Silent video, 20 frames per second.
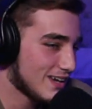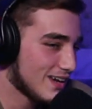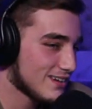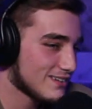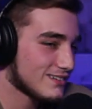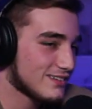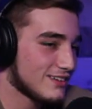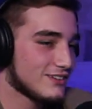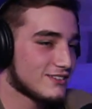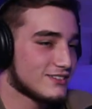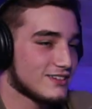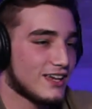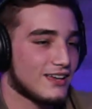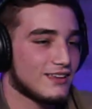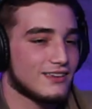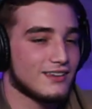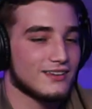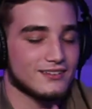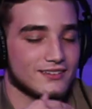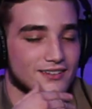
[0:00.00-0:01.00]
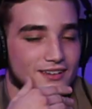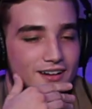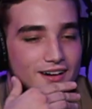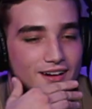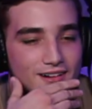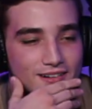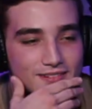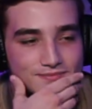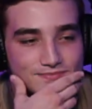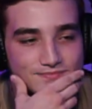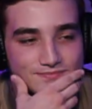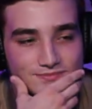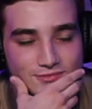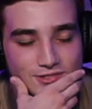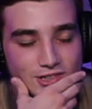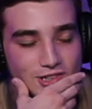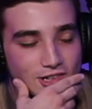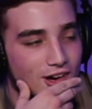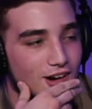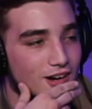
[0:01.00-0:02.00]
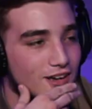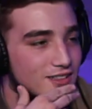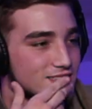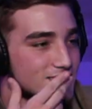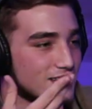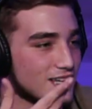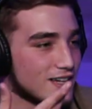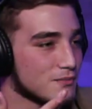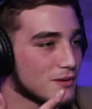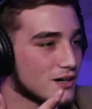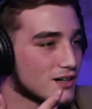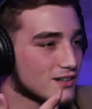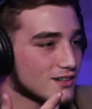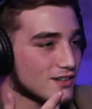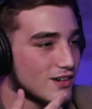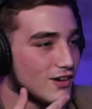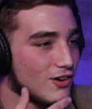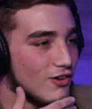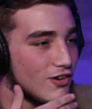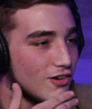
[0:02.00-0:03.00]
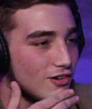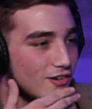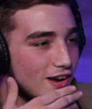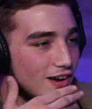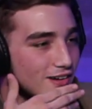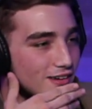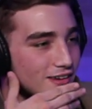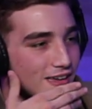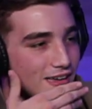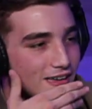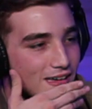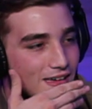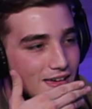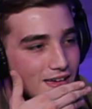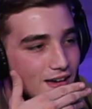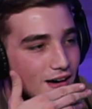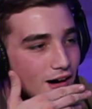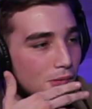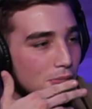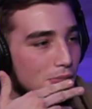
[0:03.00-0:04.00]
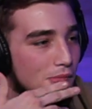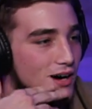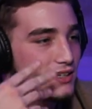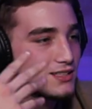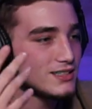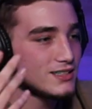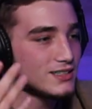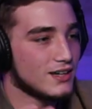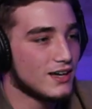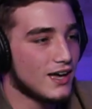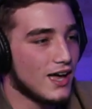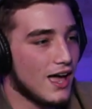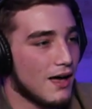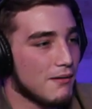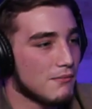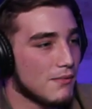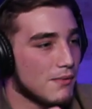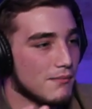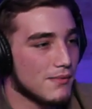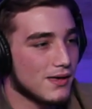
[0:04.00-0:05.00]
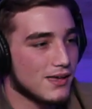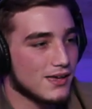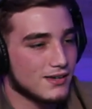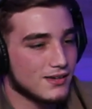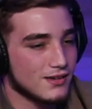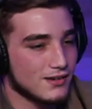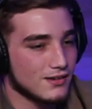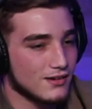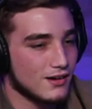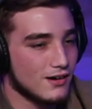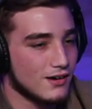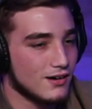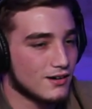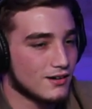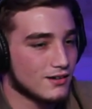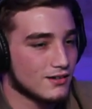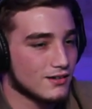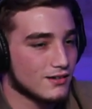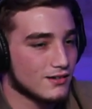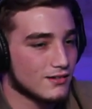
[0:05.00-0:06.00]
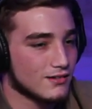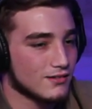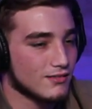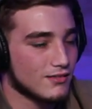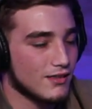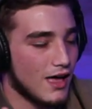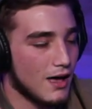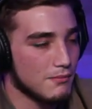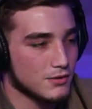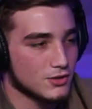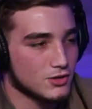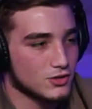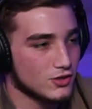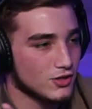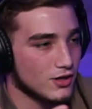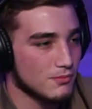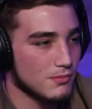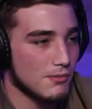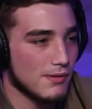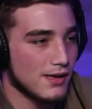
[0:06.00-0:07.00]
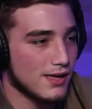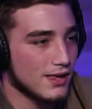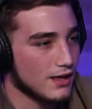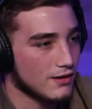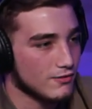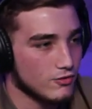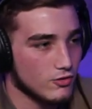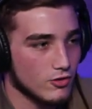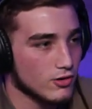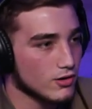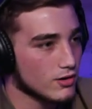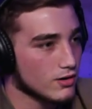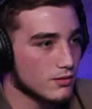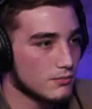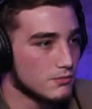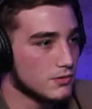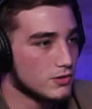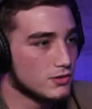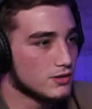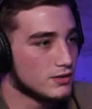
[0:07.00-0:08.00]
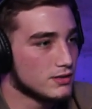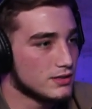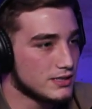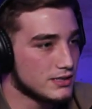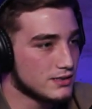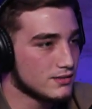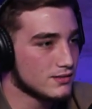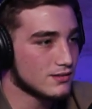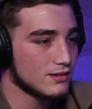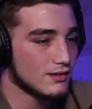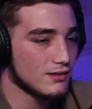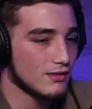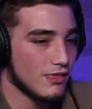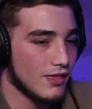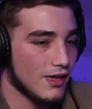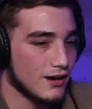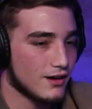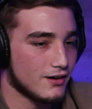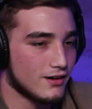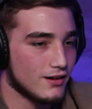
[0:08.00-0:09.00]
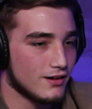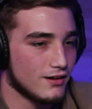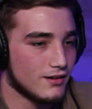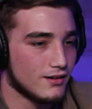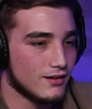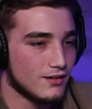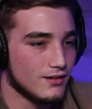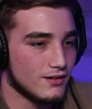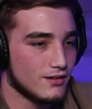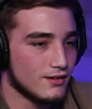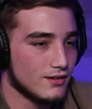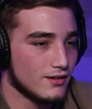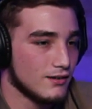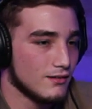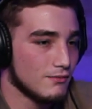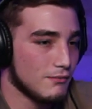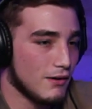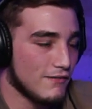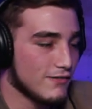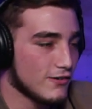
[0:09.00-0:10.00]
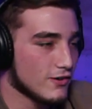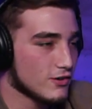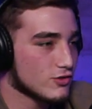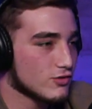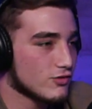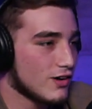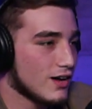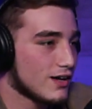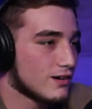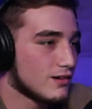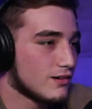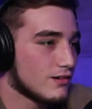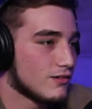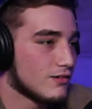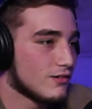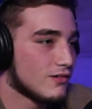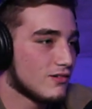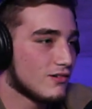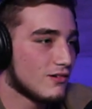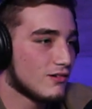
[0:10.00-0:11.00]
I guess there's like this. uh what do you call it a stigma going around absolutely amongst the MMA uh, amateur MMA like Florida community that uh my first fight